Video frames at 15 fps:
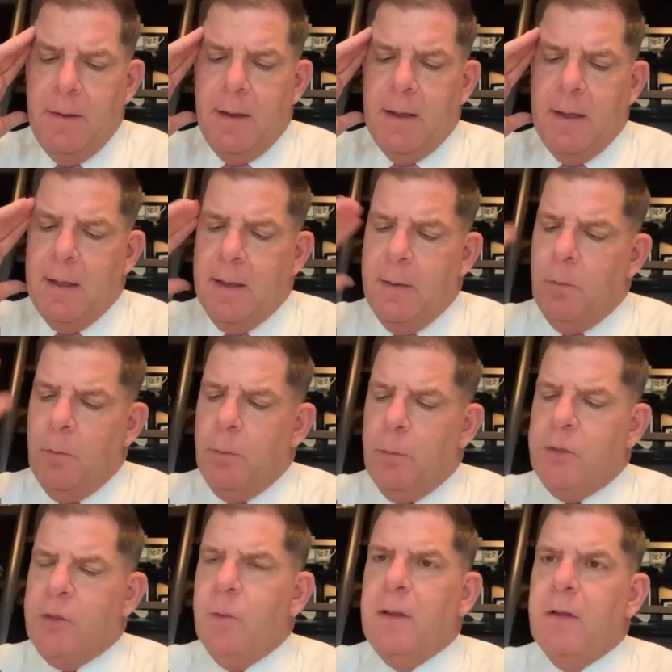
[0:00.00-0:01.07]
We're
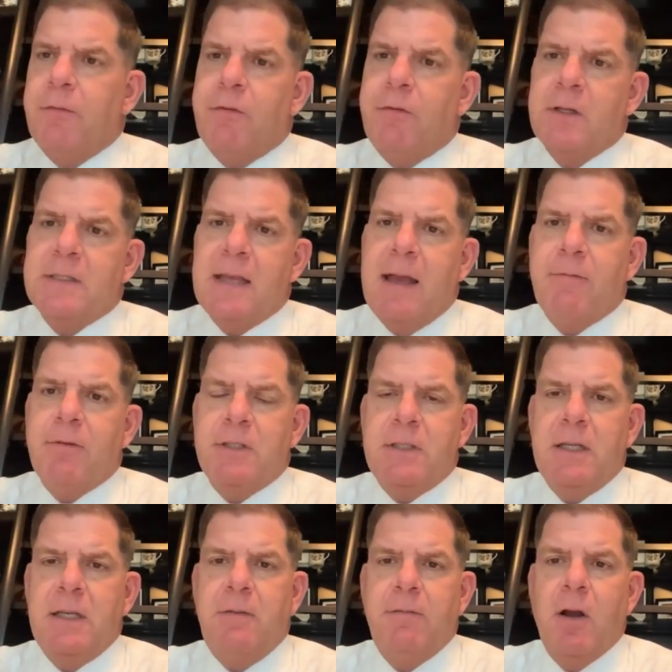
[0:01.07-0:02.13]
doing the first ever
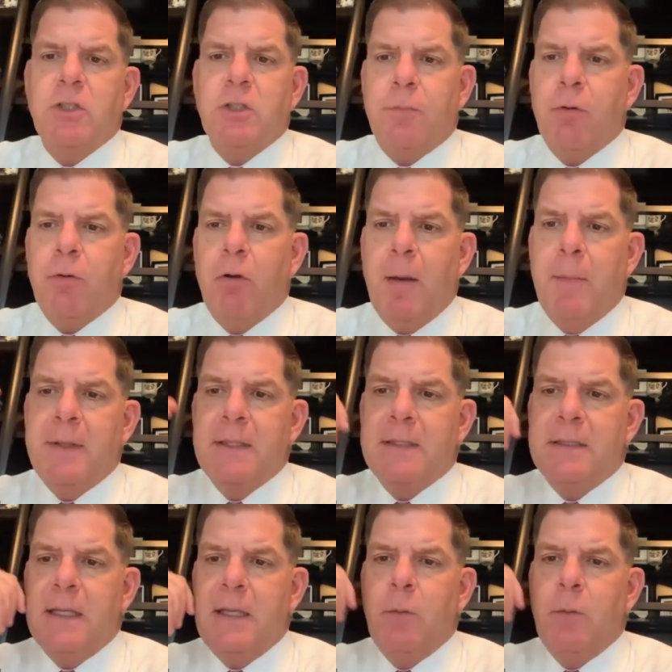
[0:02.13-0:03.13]
city voucher program in the city.